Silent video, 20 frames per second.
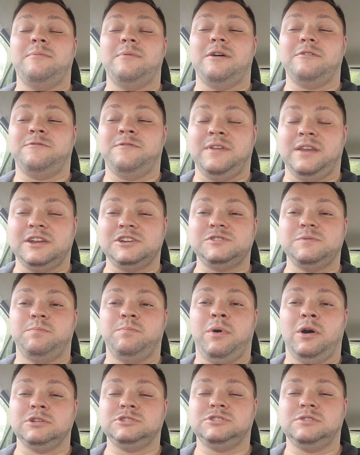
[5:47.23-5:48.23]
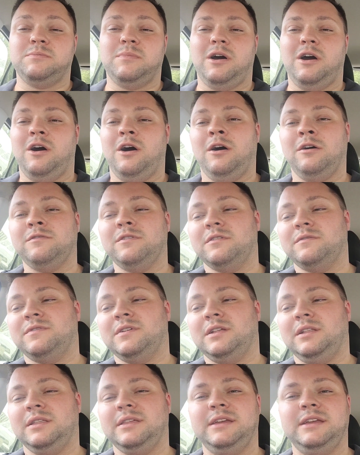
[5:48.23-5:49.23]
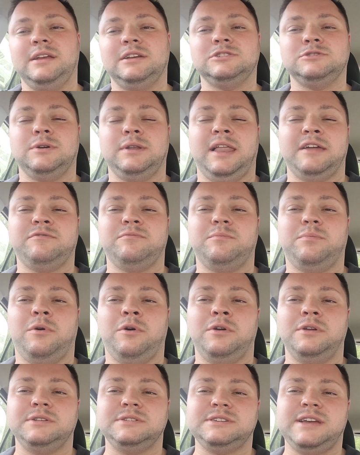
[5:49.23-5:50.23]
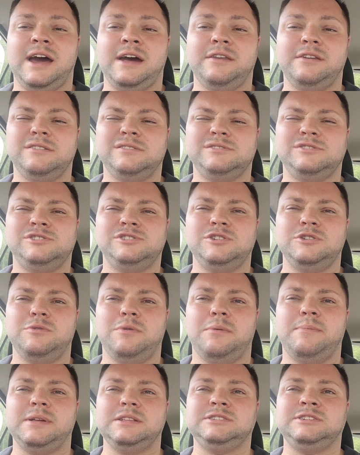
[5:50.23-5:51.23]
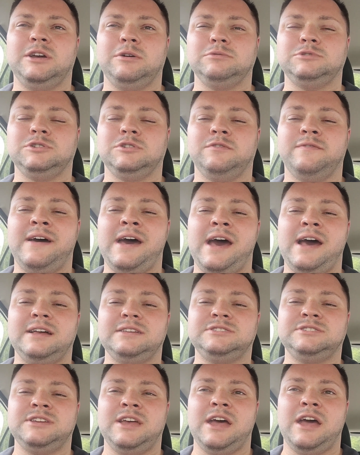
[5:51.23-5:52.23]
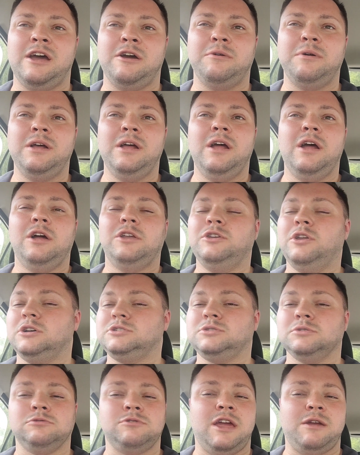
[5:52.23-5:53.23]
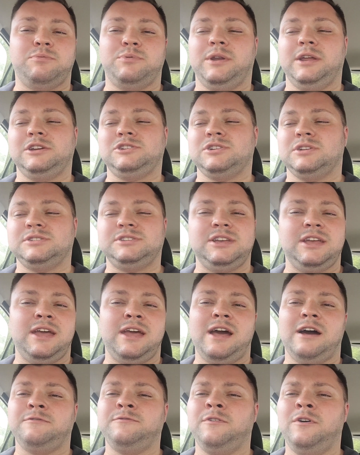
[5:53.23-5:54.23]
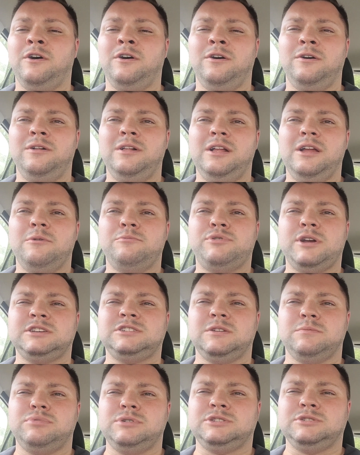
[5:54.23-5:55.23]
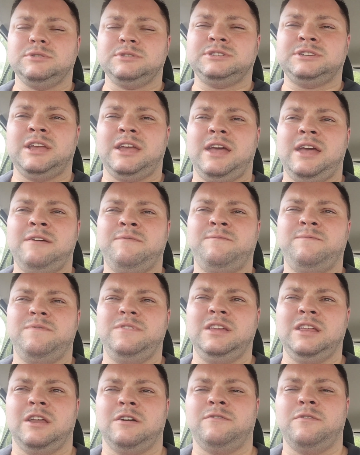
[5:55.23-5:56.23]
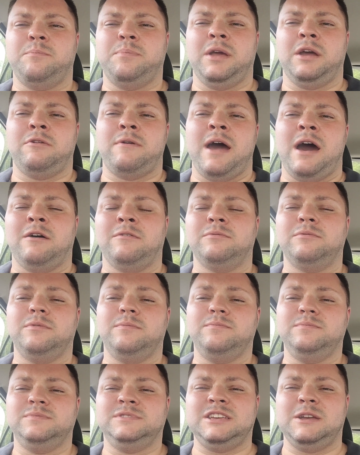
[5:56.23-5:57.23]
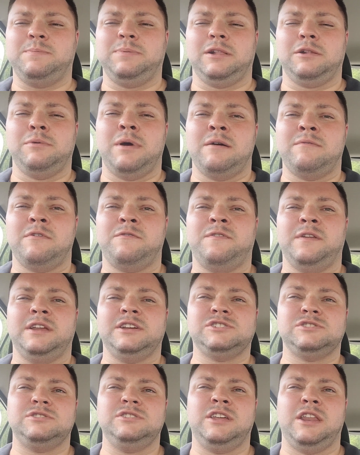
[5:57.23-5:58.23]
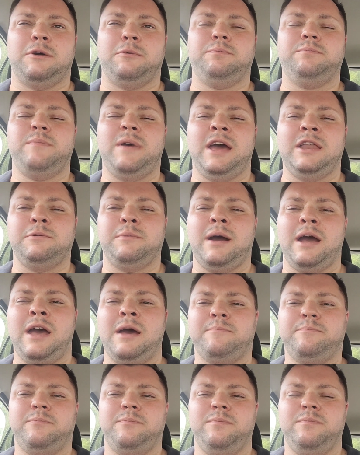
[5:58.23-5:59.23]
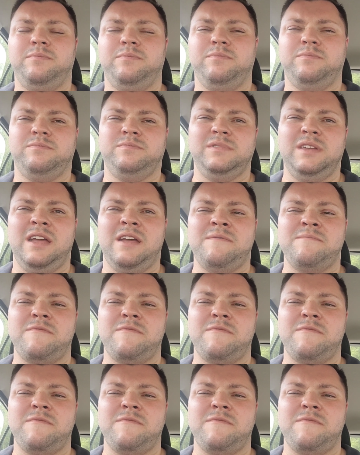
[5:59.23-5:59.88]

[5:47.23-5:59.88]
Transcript: finished bottom of the league, so 11 points added to my total there. So not some great predictions here. I thought Preston Bristol City, they'd be around typically where they finish, anywhere in